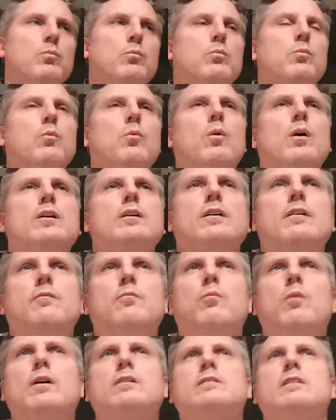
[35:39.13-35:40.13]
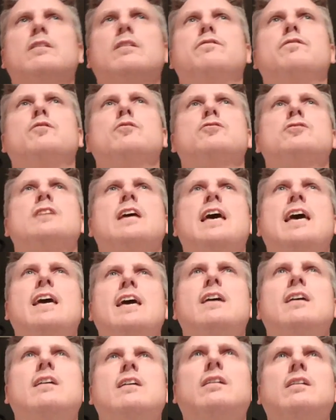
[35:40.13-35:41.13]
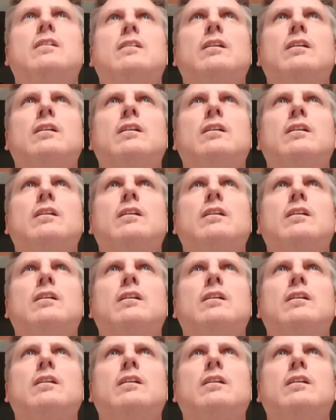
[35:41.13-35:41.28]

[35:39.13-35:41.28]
What if you say